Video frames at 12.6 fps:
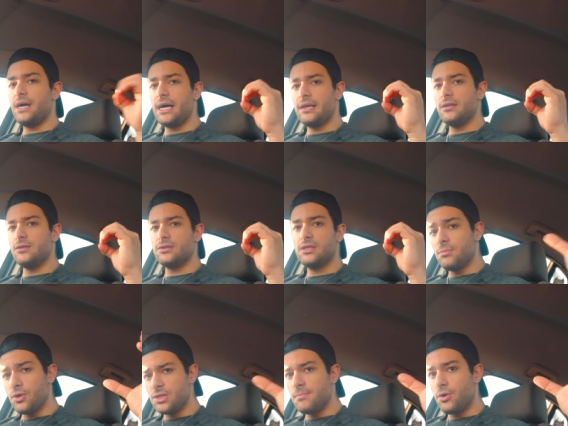But look, the
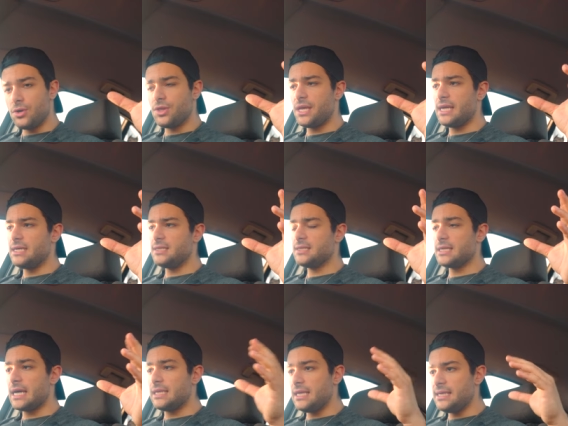most important thing is
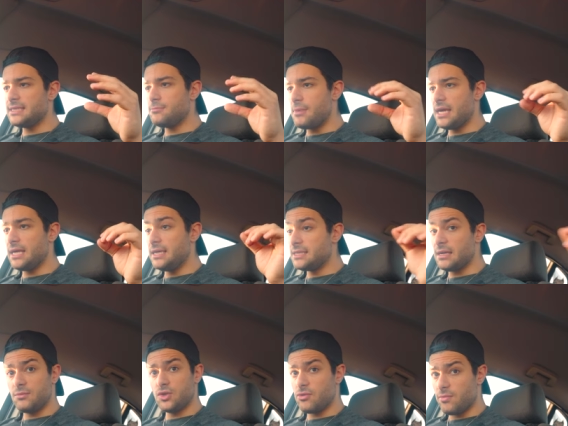at least making
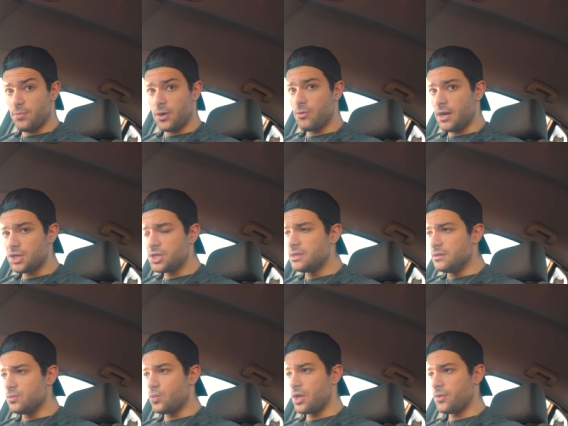some sort of
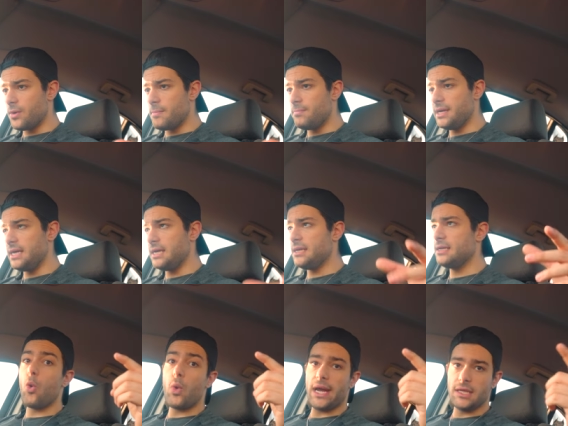progression, whether it be
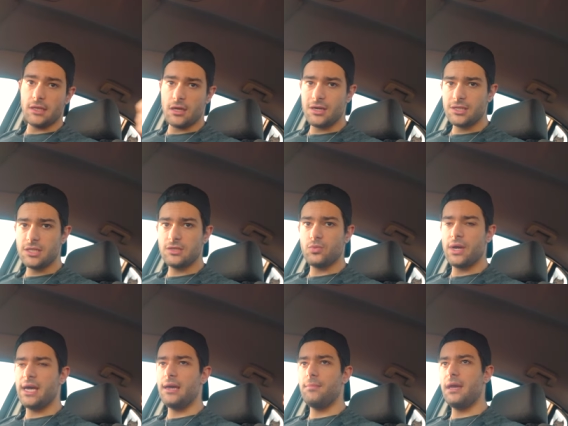weight loss,
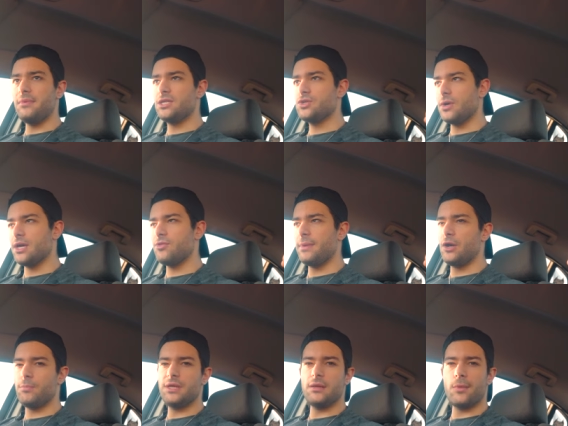where maybe strength may
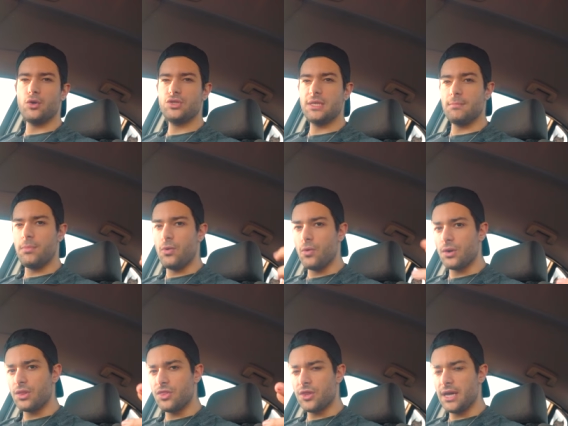not be the most
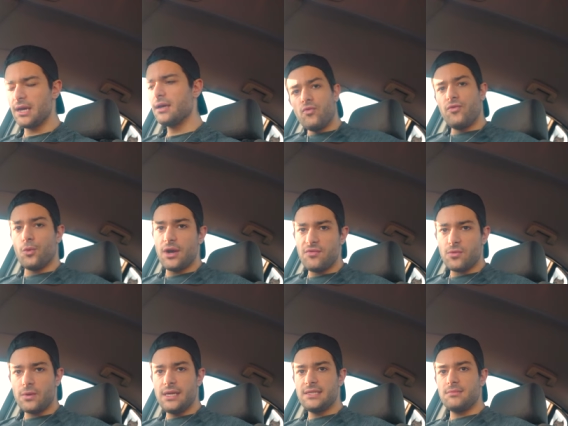important thing. For
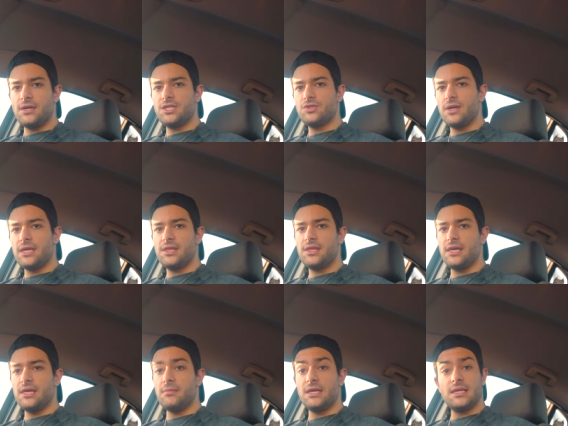whatever reason, my strength
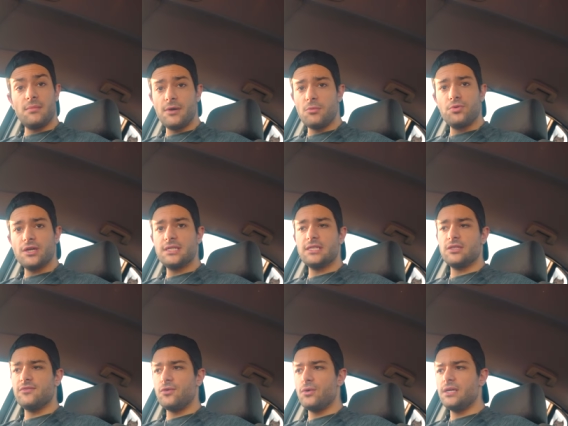in my dumbbell presses
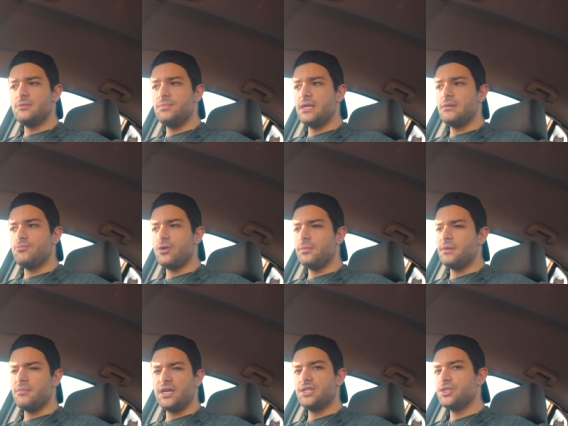have always been probably
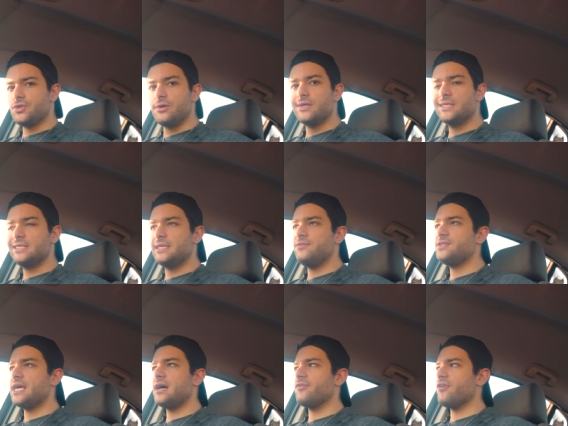my strongest
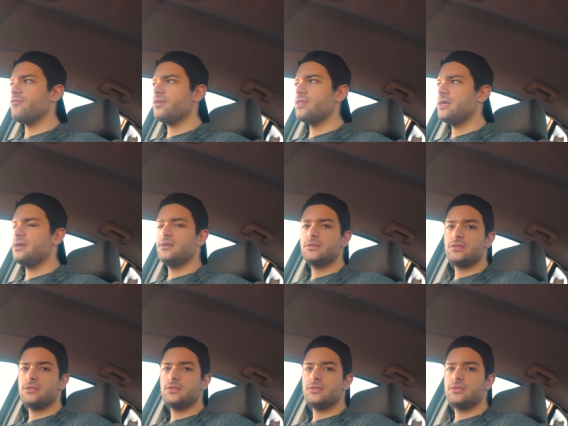lifts out of everything.